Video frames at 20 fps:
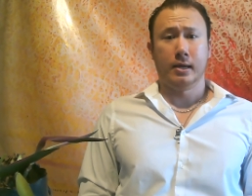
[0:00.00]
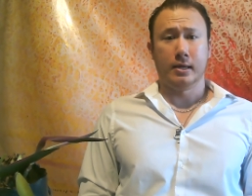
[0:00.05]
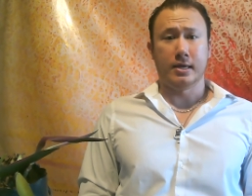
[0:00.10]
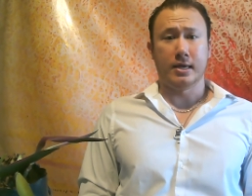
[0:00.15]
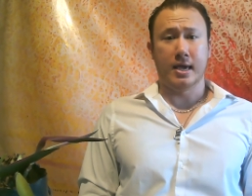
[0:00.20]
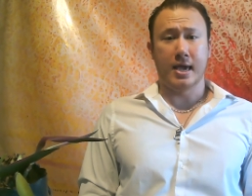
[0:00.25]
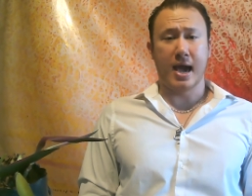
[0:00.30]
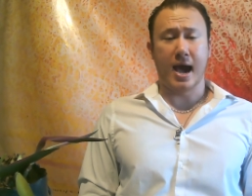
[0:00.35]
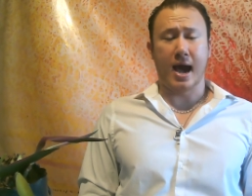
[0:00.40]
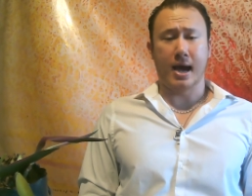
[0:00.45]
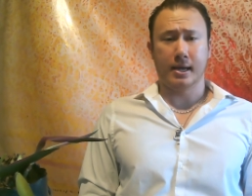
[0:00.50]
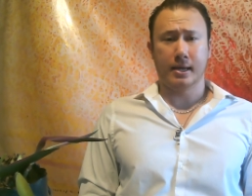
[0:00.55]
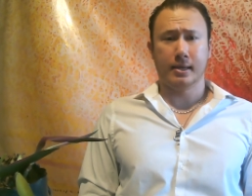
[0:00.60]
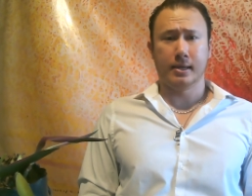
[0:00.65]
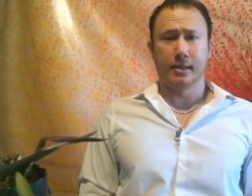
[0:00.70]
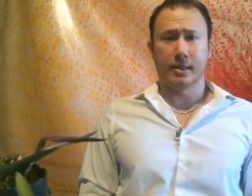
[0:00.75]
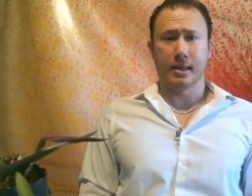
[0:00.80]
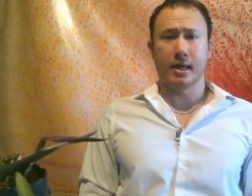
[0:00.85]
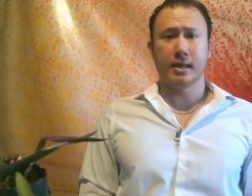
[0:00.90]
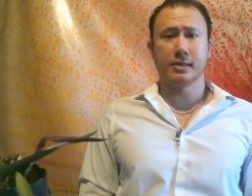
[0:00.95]
Yeah,
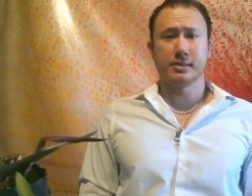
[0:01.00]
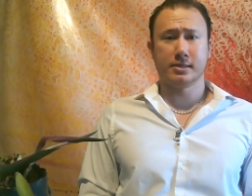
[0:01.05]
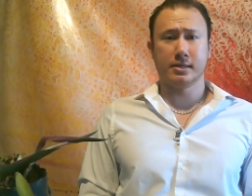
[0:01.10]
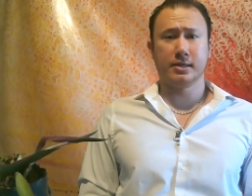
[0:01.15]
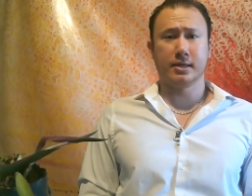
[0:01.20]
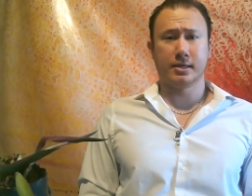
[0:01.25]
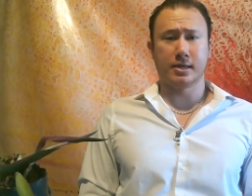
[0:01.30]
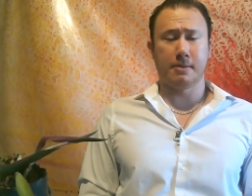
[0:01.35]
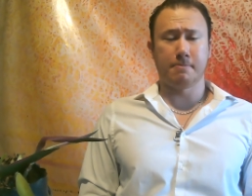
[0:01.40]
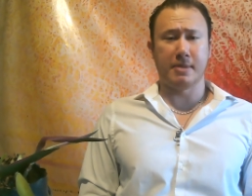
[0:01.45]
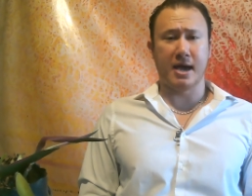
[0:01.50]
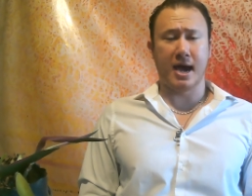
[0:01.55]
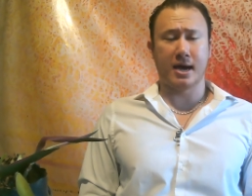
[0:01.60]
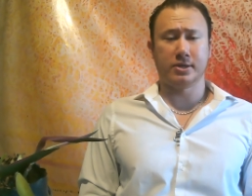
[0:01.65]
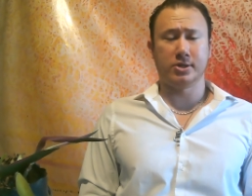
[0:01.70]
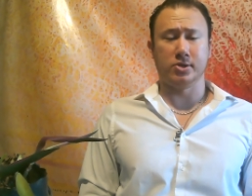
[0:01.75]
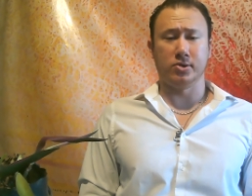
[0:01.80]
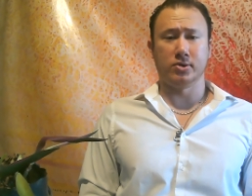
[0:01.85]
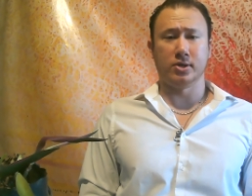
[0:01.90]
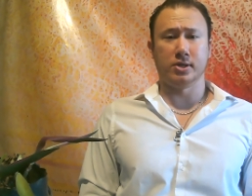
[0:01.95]
that is going to come
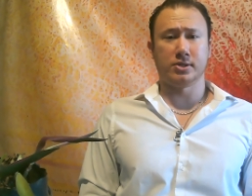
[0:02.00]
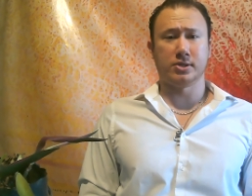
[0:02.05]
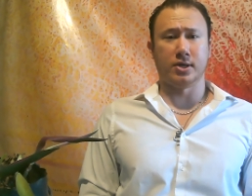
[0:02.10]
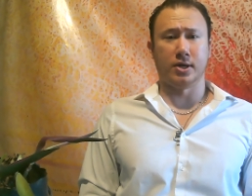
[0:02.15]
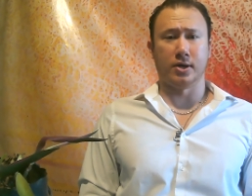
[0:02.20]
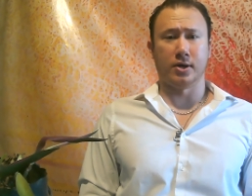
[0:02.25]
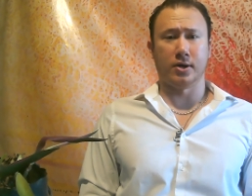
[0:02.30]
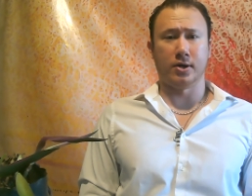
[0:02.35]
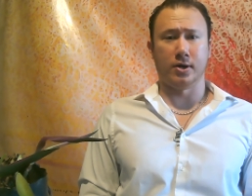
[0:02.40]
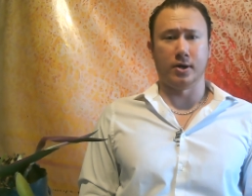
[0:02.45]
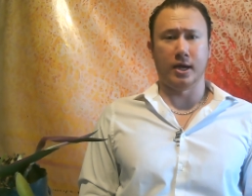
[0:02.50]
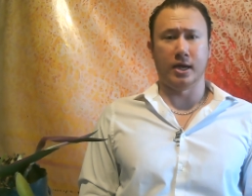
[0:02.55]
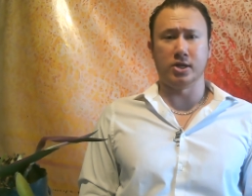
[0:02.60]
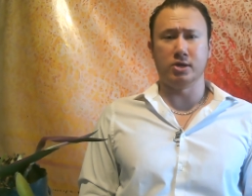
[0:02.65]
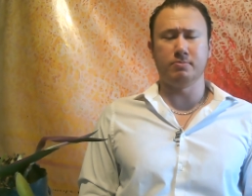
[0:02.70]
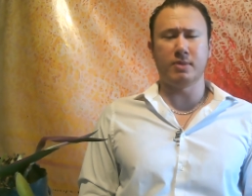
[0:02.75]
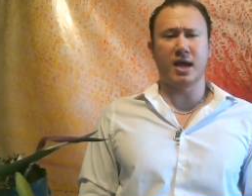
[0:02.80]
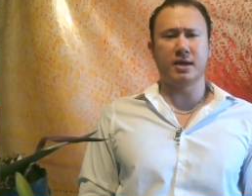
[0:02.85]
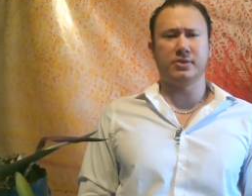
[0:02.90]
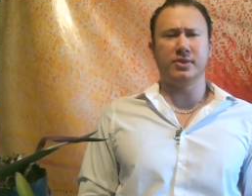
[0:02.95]
back to you, and it's going to hurt. And
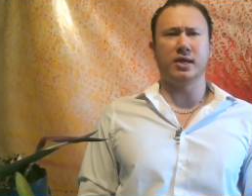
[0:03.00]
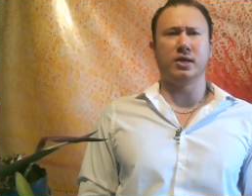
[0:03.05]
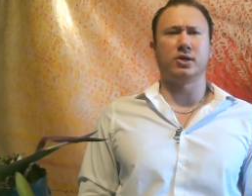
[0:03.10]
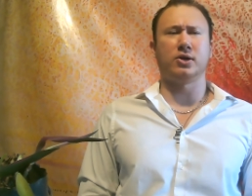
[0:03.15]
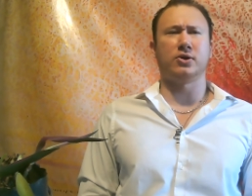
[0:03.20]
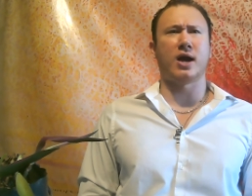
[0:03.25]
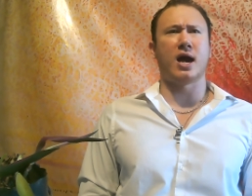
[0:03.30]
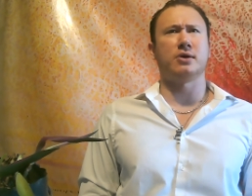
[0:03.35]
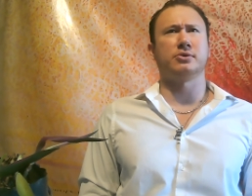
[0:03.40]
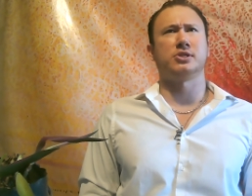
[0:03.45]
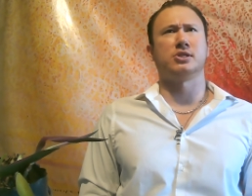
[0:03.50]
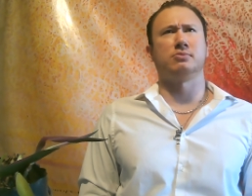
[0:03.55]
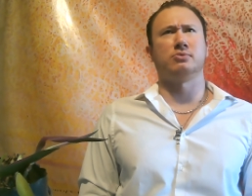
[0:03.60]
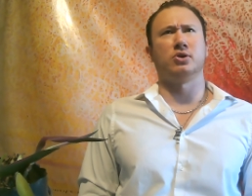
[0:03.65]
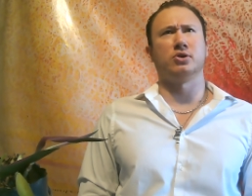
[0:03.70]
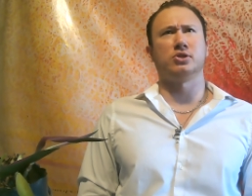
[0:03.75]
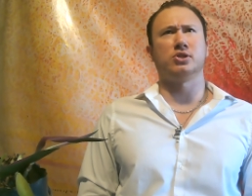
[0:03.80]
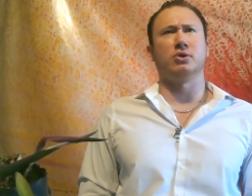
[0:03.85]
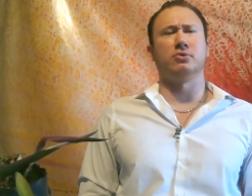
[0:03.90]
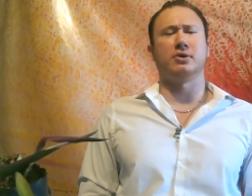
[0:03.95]
you may think you're out,
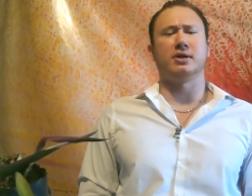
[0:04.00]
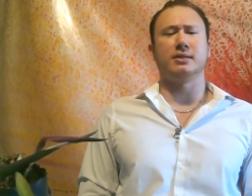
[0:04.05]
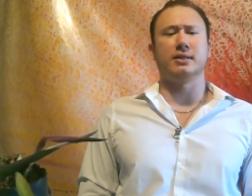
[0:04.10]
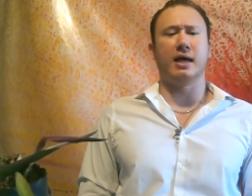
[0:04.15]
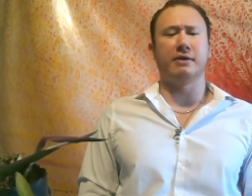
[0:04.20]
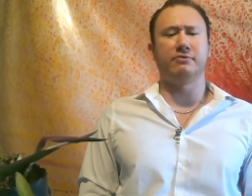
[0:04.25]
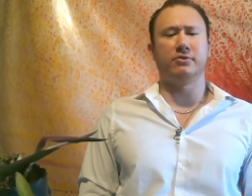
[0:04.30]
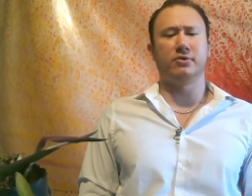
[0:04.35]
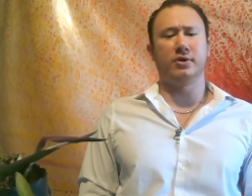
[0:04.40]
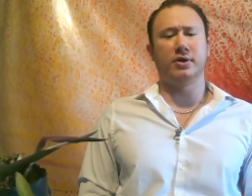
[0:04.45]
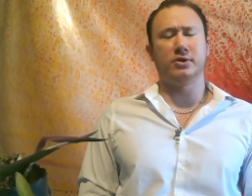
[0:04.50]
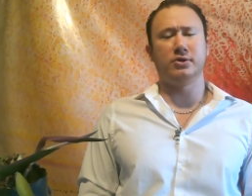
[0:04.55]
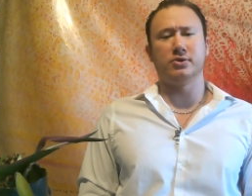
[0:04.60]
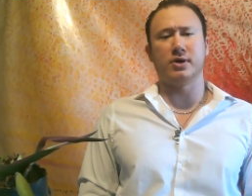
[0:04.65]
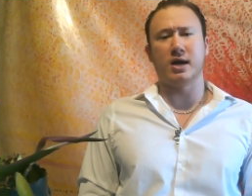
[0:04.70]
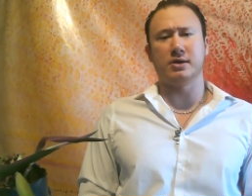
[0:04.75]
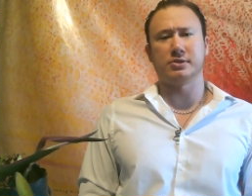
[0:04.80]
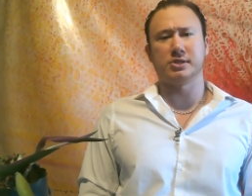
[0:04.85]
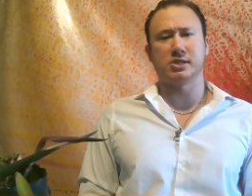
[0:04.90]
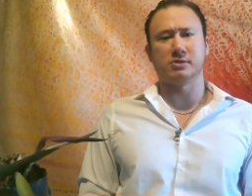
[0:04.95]
you're so clever and you're
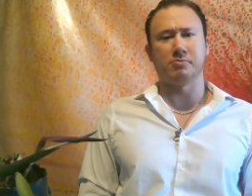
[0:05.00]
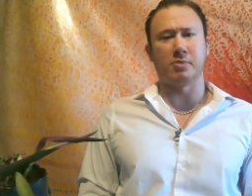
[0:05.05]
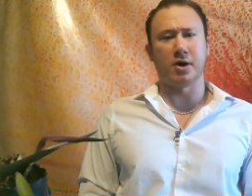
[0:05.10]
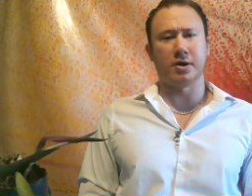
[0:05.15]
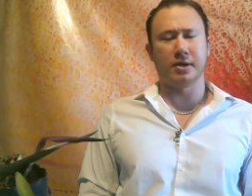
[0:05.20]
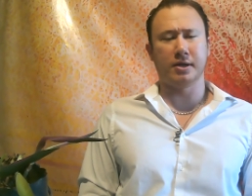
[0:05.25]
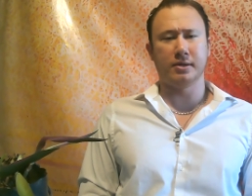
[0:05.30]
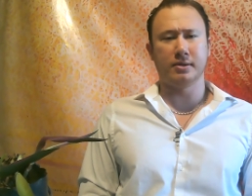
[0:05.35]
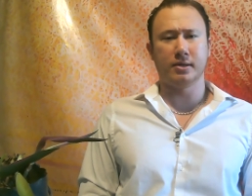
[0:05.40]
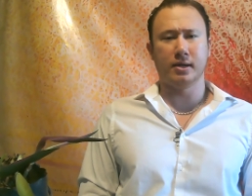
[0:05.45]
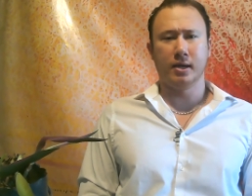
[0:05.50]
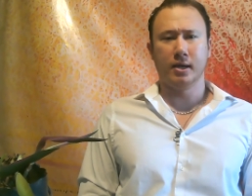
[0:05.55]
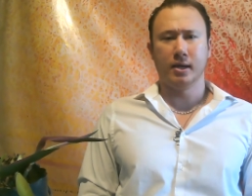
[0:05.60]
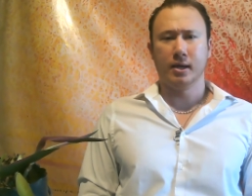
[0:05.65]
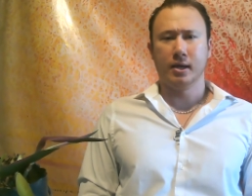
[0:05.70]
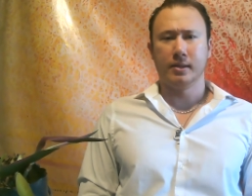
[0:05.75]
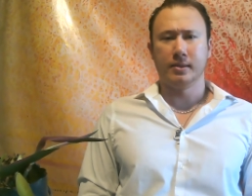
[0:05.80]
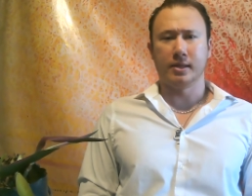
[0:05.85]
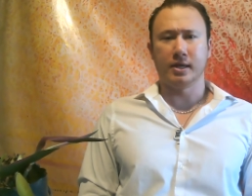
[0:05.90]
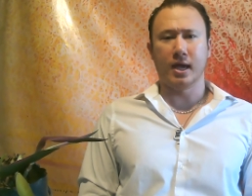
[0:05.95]
outsmarting
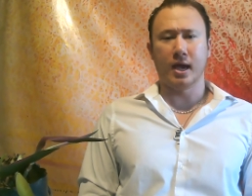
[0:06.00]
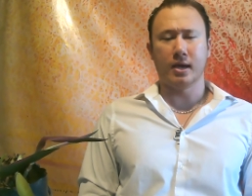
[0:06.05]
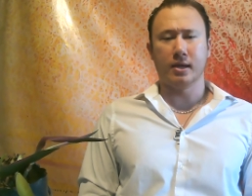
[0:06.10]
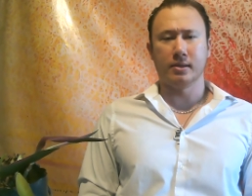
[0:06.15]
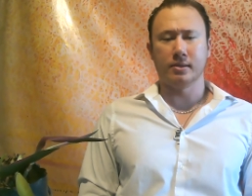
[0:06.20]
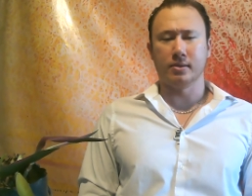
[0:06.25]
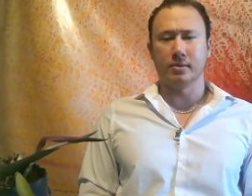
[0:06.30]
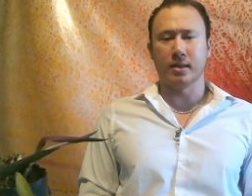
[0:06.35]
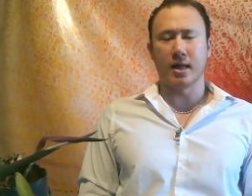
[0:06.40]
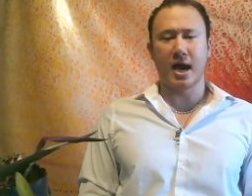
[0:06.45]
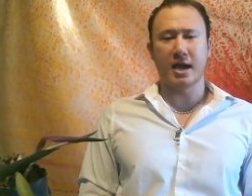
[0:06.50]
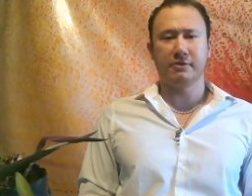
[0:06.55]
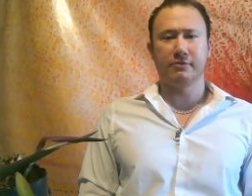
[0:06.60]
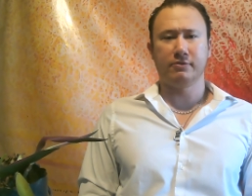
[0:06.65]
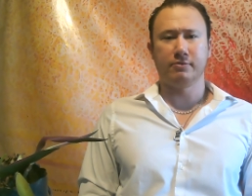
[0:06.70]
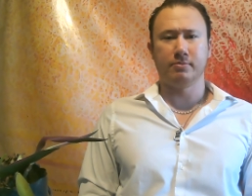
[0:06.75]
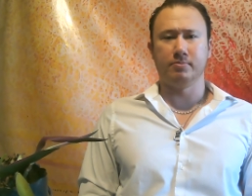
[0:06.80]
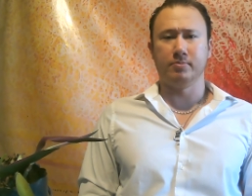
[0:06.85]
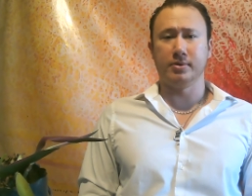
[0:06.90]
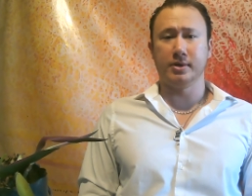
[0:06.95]
the
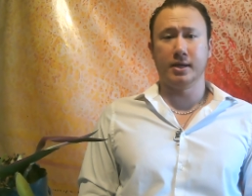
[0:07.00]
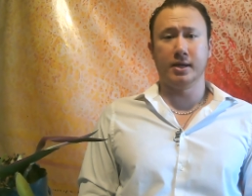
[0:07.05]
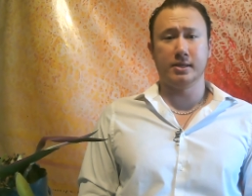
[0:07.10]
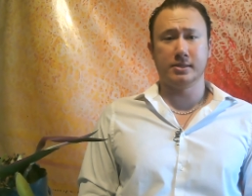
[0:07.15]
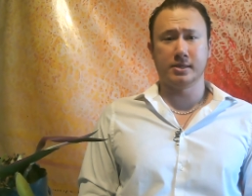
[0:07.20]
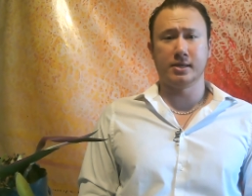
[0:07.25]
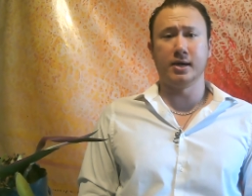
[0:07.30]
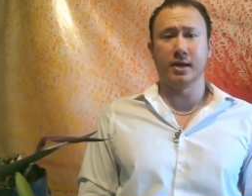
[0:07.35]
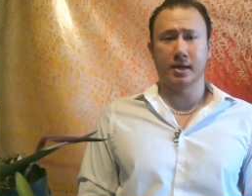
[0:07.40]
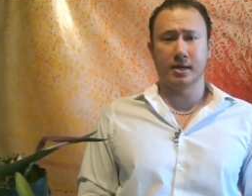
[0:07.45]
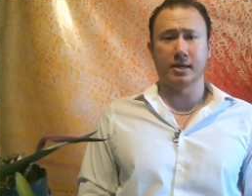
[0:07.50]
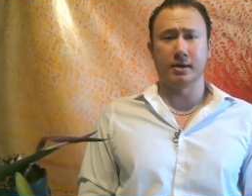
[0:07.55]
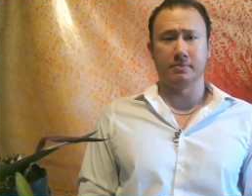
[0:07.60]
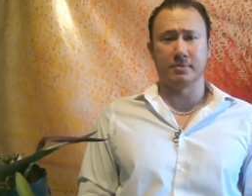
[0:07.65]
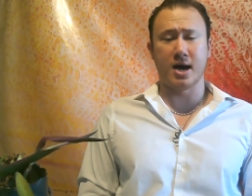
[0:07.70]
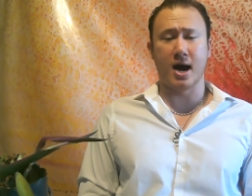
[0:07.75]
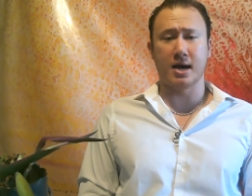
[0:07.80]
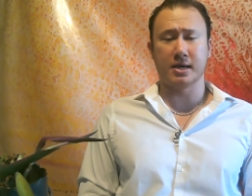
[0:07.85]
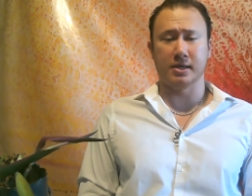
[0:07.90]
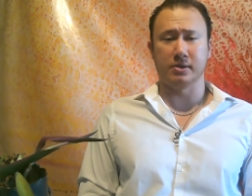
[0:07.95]
life, but it's going to come
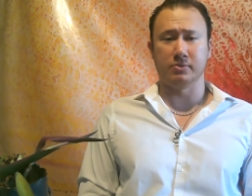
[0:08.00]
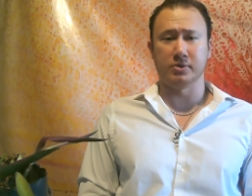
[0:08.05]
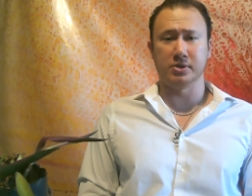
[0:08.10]
knocking.